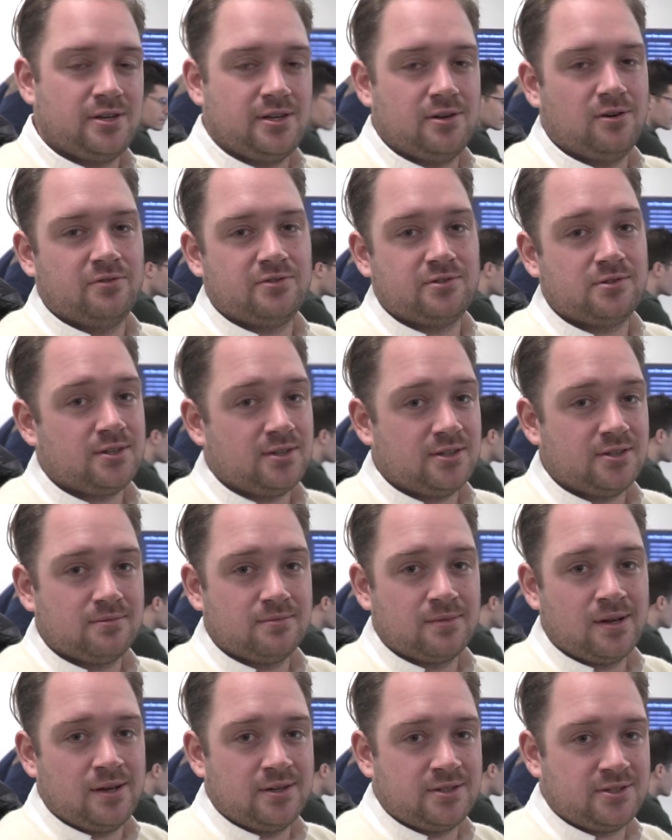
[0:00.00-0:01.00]
He obviously
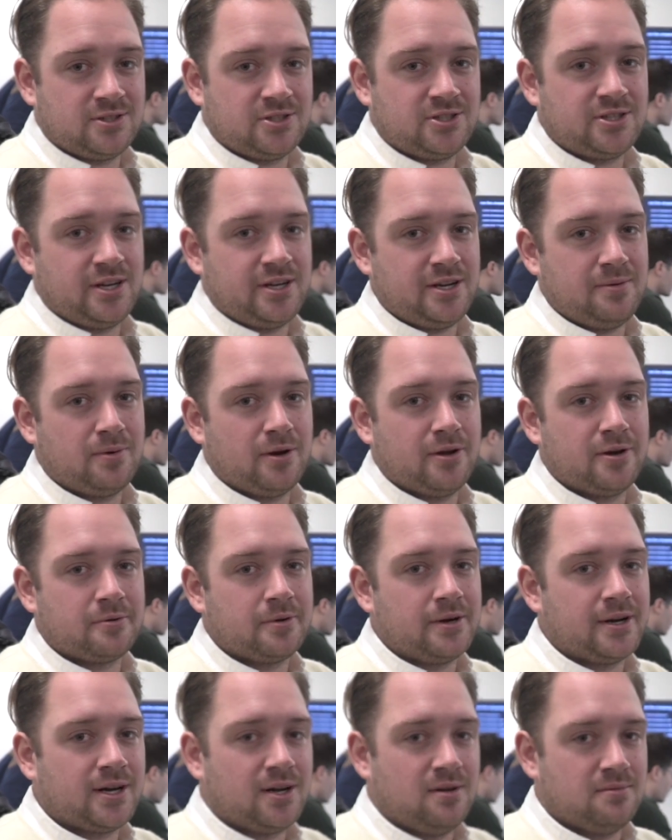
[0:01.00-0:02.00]
is a shady bloke
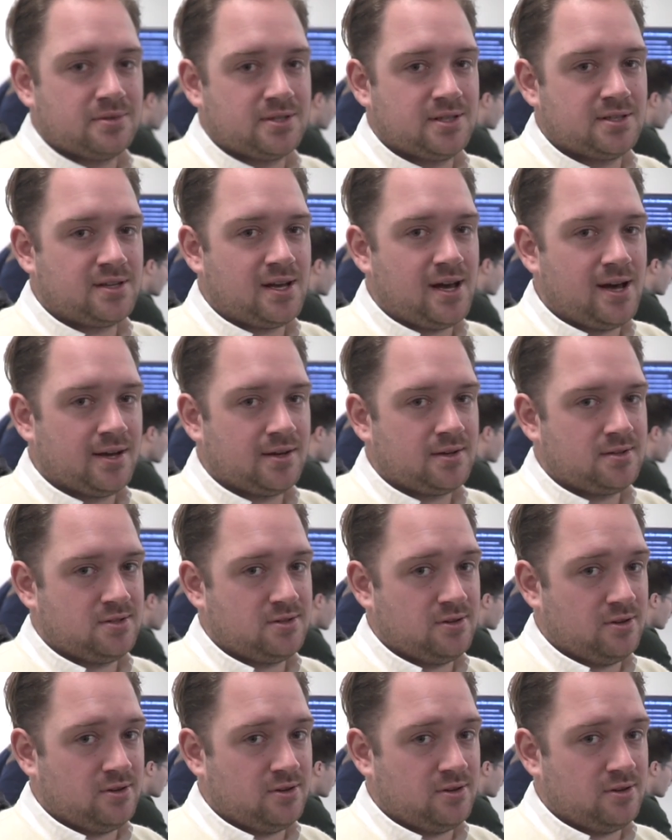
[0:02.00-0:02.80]
when it comes to tax,